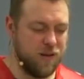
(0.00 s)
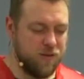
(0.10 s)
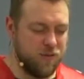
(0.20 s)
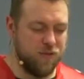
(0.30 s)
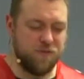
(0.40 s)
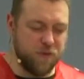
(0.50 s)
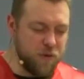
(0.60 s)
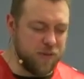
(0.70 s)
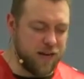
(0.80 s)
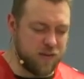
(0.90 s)
for the food
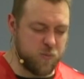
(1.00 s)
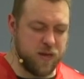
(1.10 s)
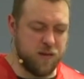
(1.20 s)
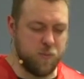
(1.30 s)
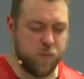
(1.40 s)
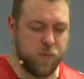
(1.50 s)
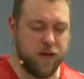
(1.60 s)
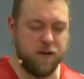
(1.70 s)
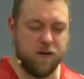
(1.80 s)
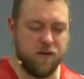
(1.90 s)
that has been
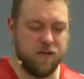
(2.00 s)
prepared.